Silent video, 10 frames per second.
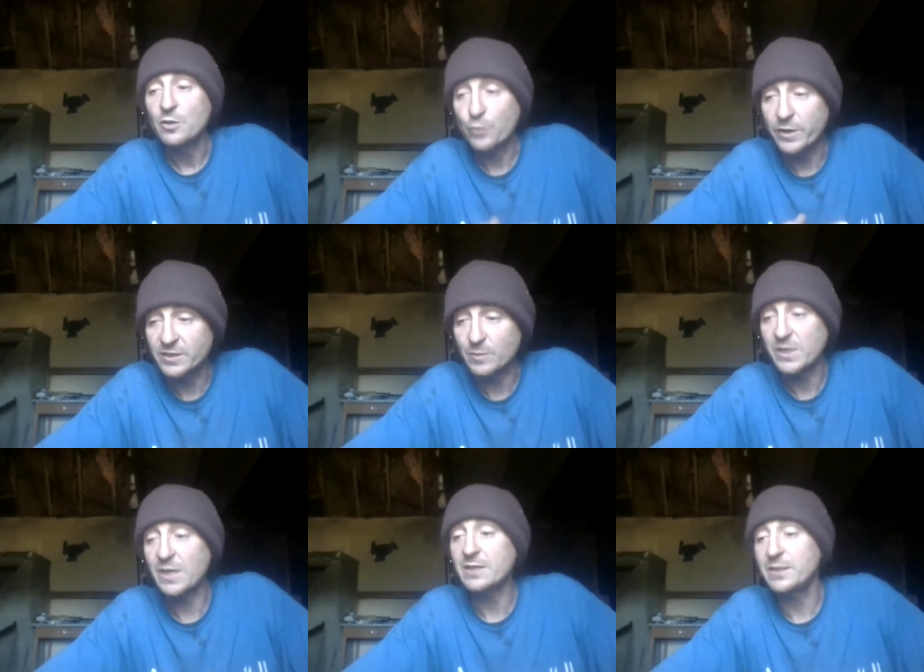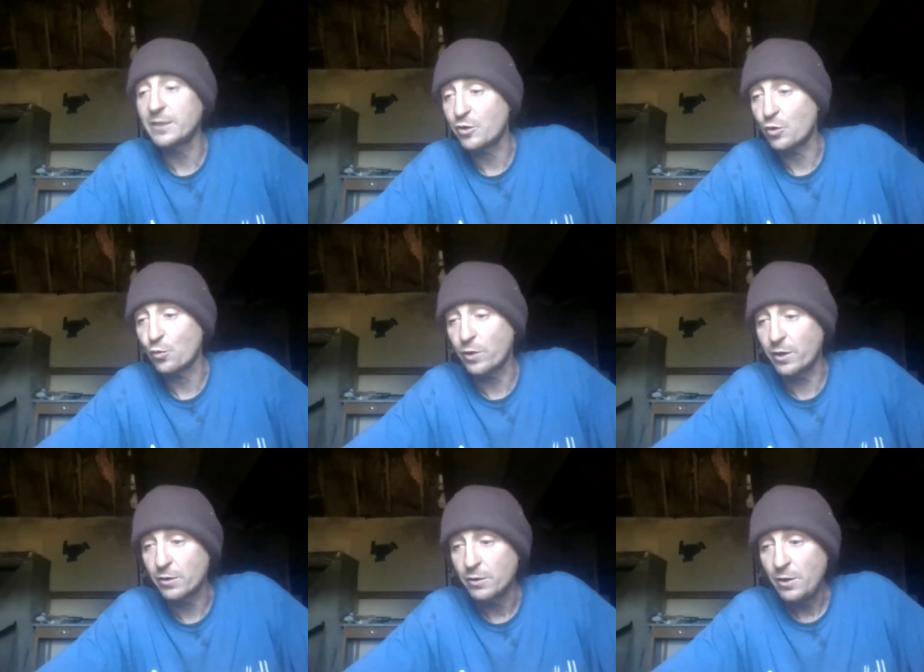raise some kids, get a
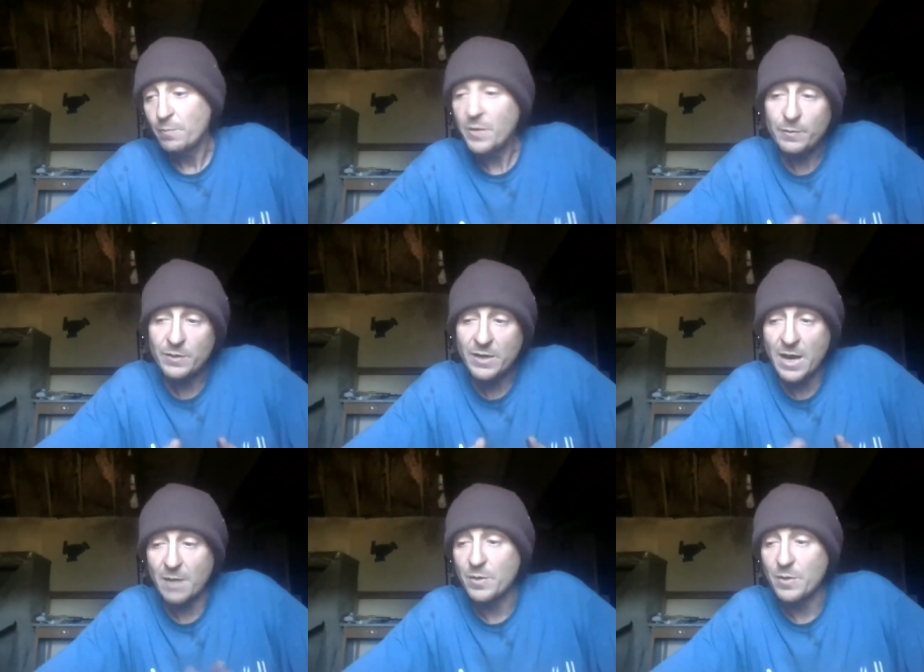career. Maybe not.